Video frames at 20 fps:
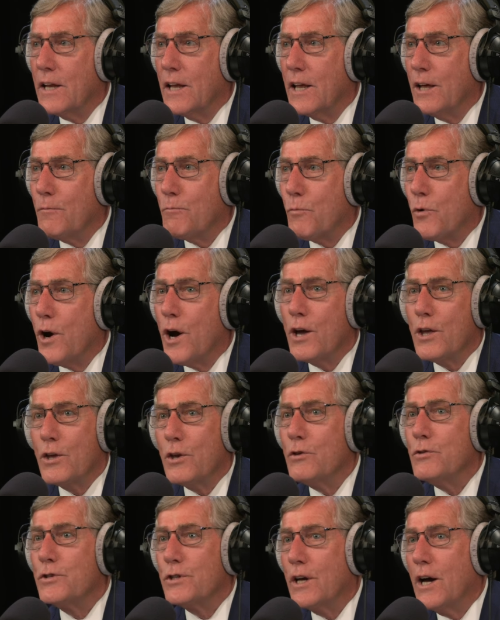it brought
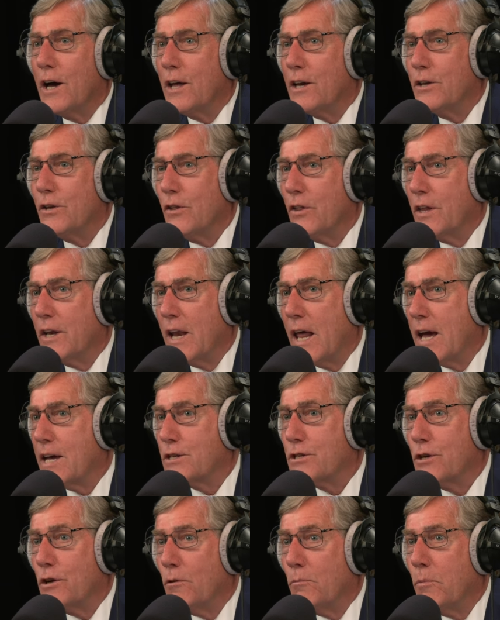Utah to the
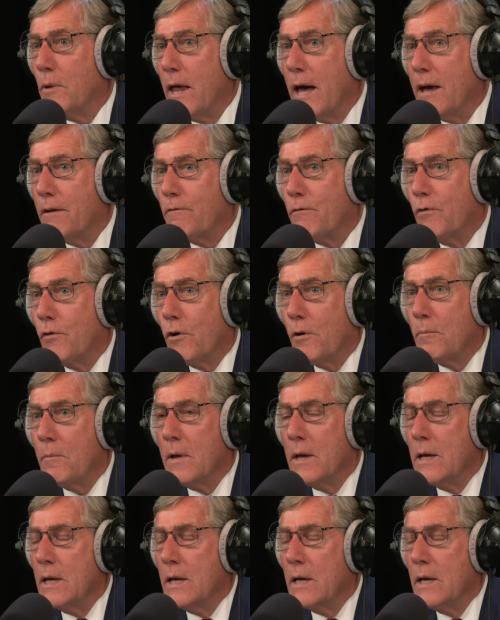national platform,